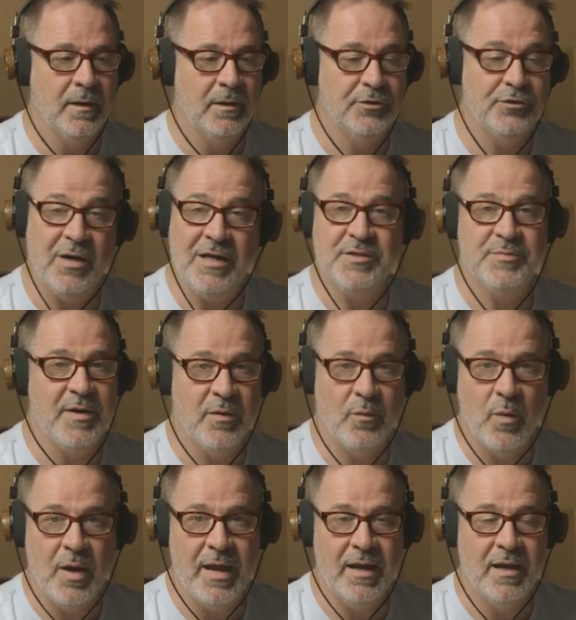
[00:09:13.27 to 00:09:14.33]
transparent
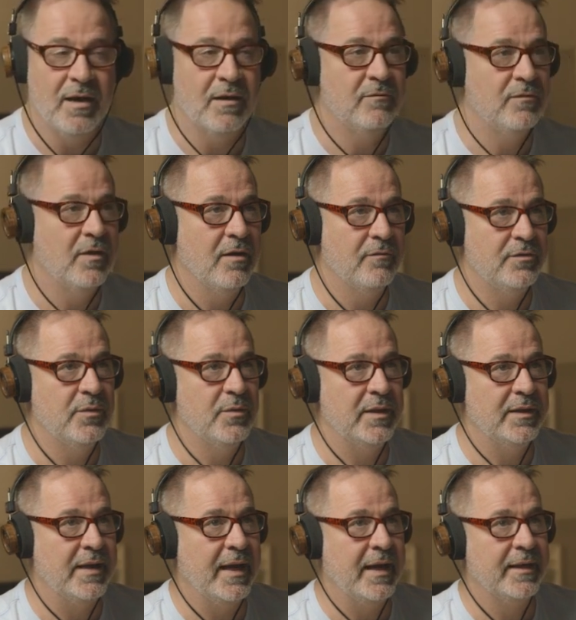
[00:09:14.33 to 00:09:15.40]
way of
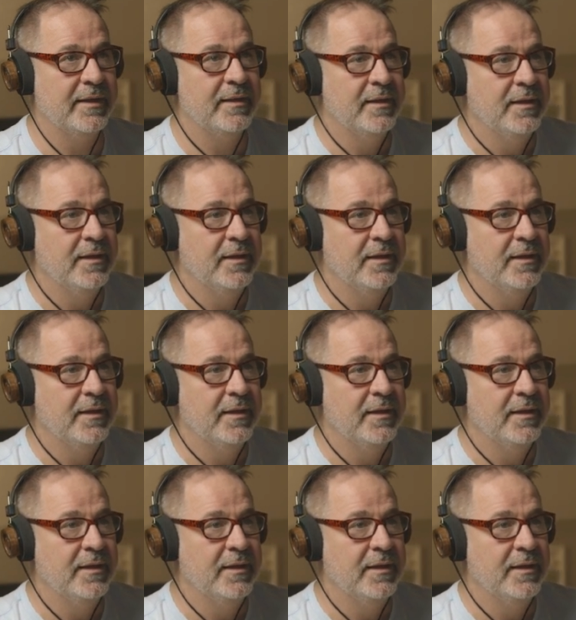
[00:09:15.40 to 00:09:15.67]
doing that.